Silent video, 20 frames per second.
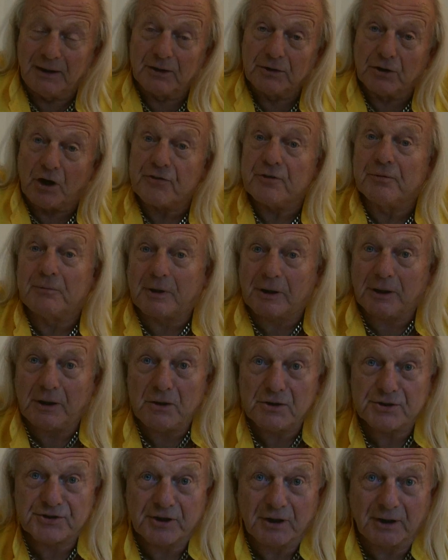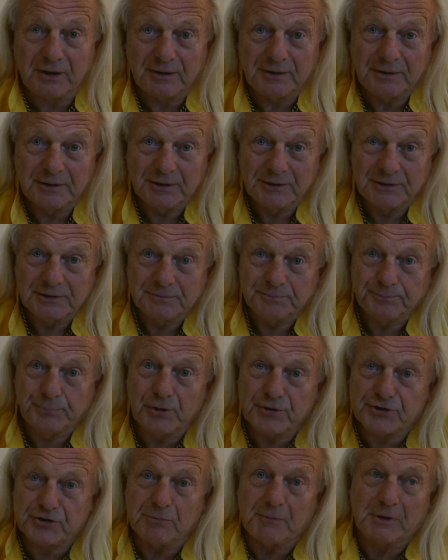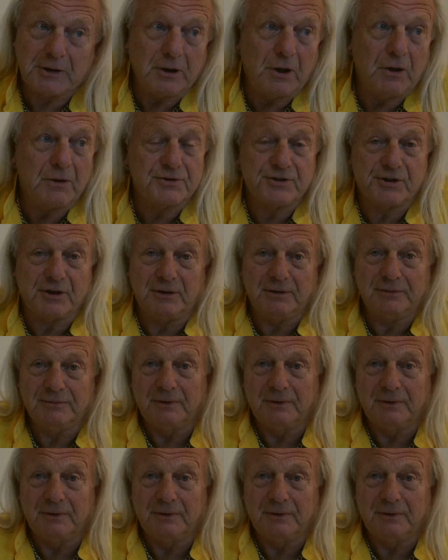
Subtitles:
got them closer, pushed them closer,